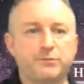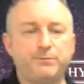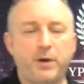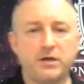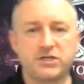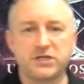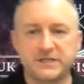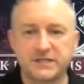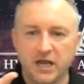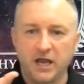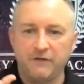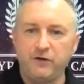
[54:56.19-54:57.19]
purchase,
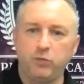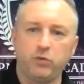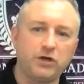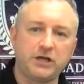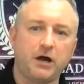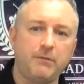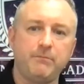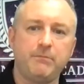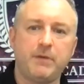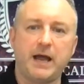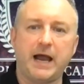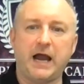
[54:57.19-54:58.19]
if you want to
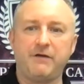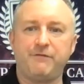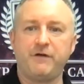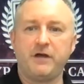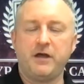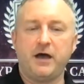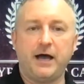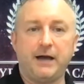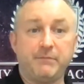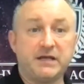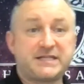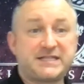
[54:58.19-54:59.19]
come have
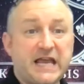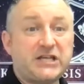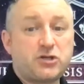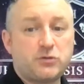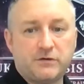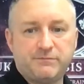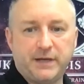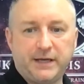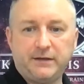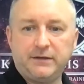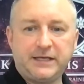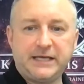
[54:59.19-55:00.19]
a session with
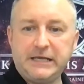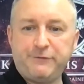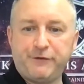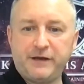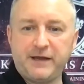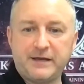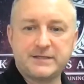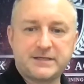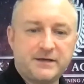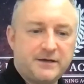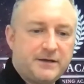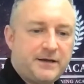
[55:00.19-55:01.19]
me, the key thing is
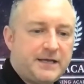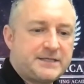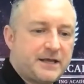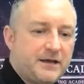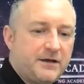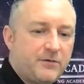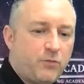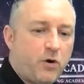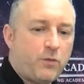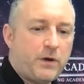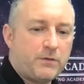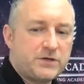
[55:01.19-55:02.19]
that
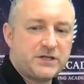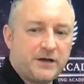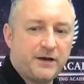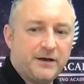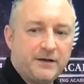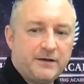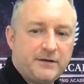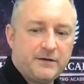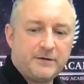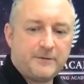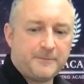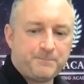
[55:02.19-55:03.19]
what we always do.
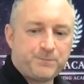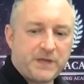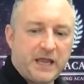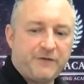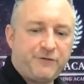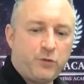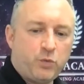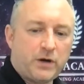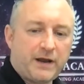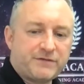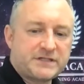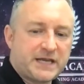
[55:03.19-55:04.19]
If you want to
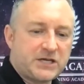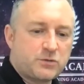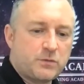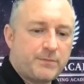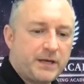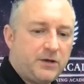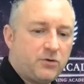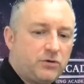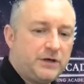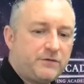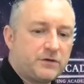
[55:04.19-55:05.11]
have a session with me, all you've